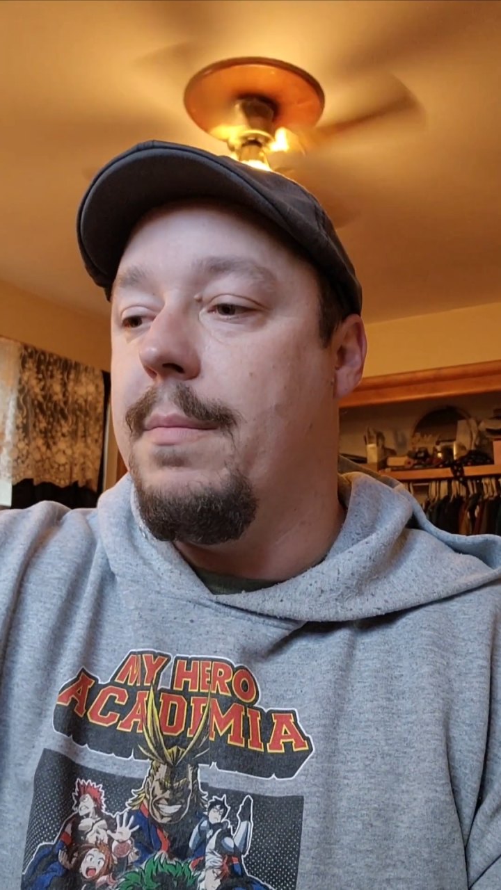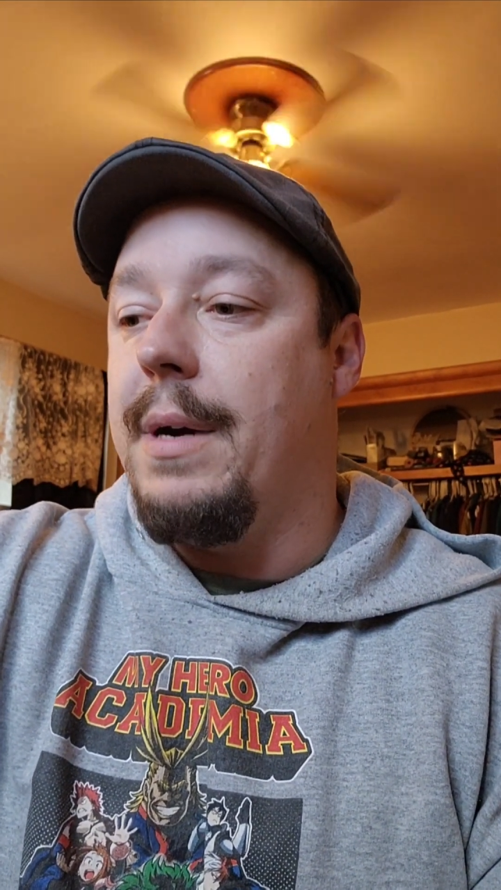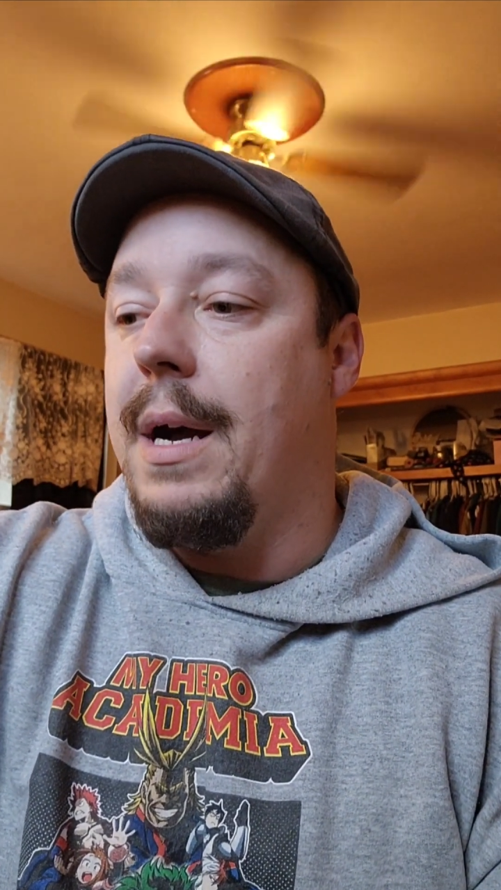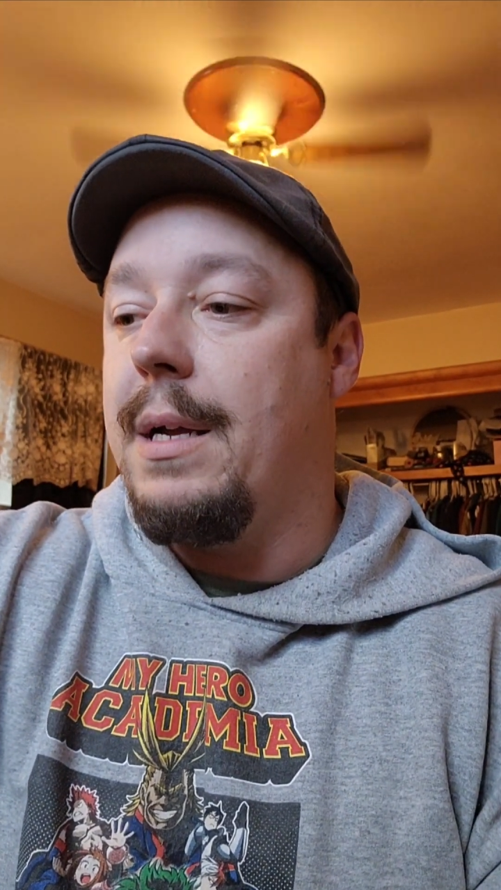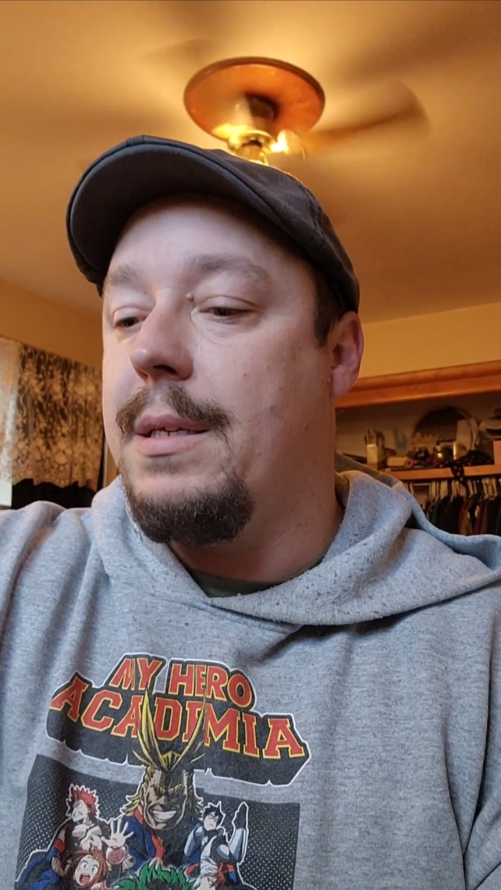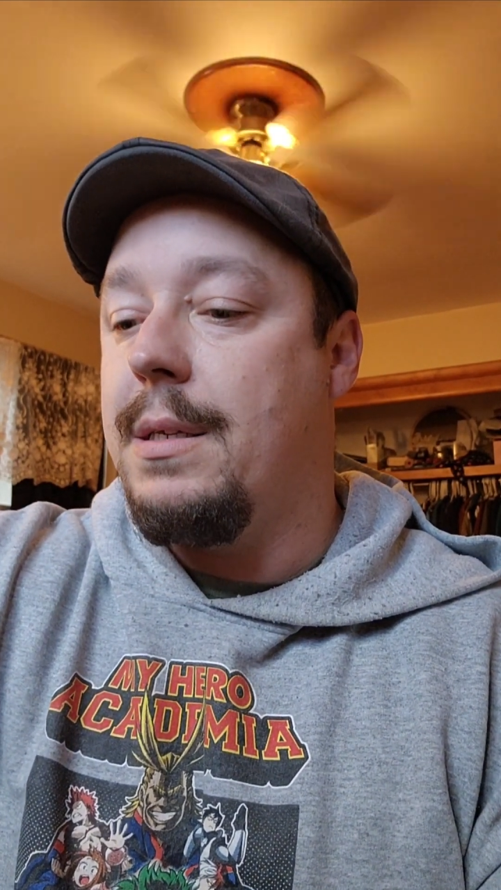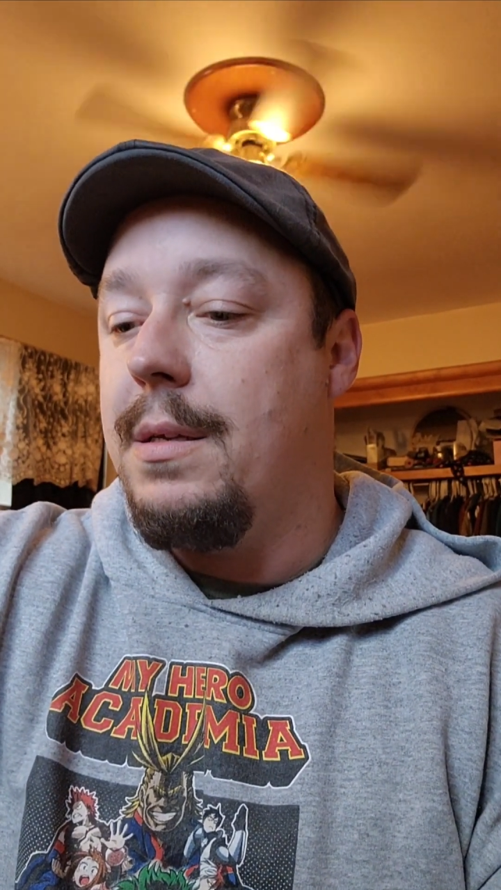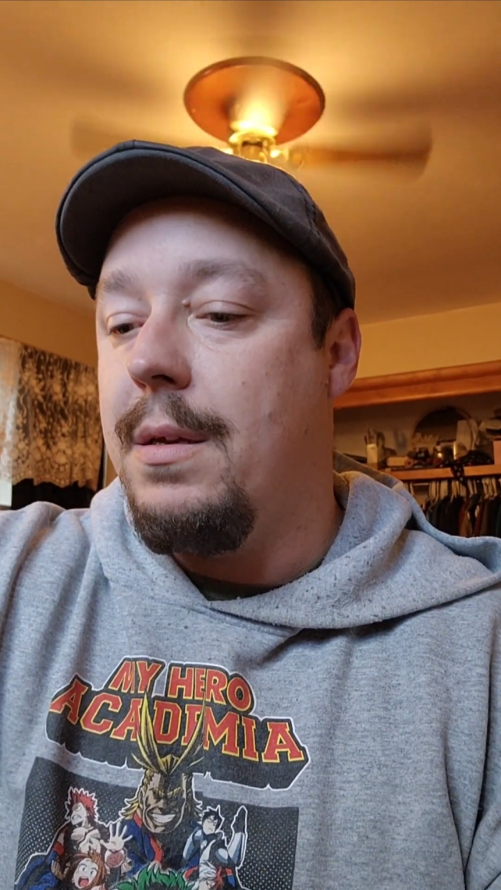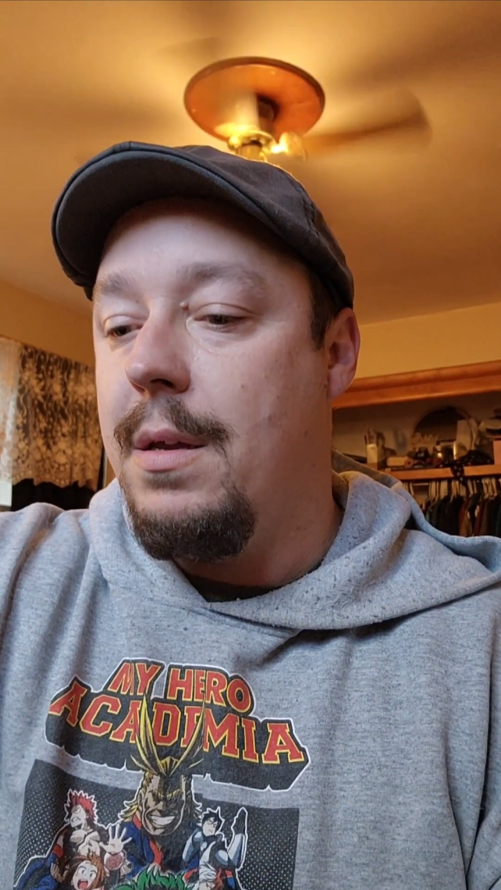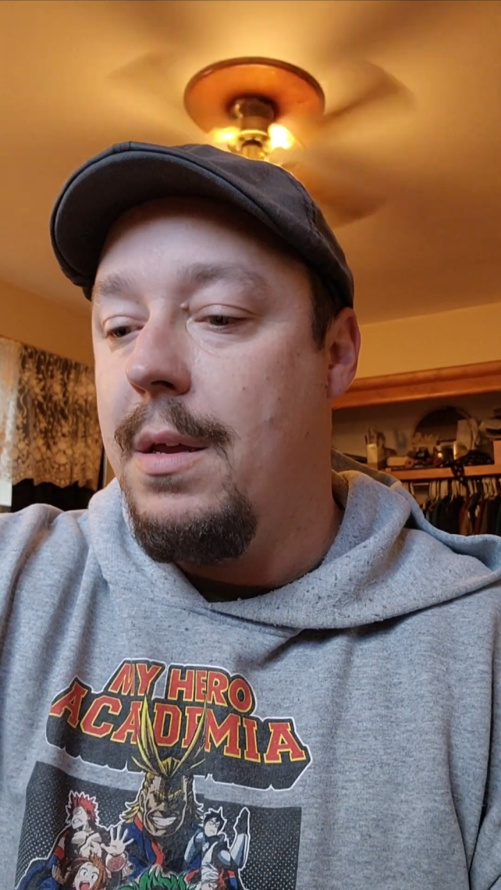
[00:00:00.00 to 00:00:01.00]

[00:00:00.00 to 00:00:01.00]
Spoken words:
box.